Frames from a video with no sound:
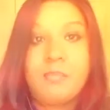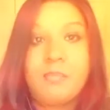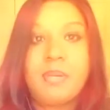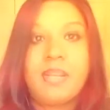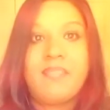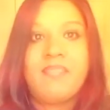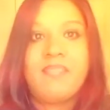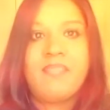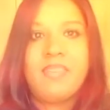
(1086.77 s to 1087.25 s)
but
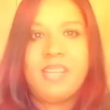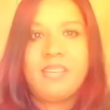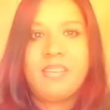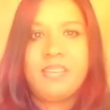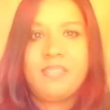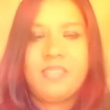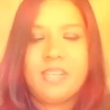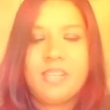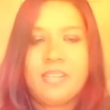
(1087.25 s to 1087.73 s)
I'm
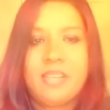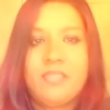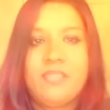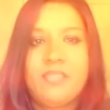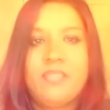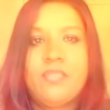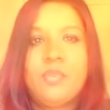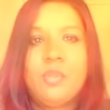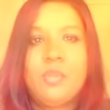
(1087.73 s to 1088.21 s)
very
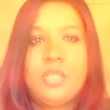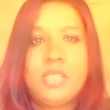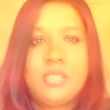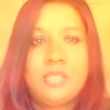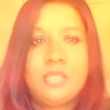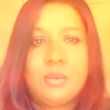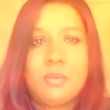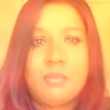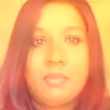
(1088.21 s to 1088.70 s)
fully
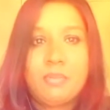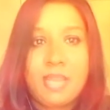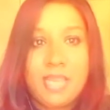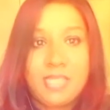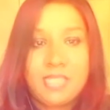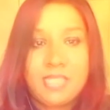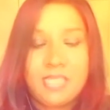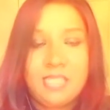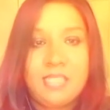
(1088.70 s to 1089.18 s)

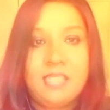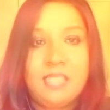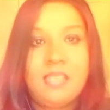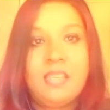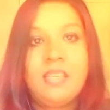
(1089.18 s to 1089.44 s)
directed.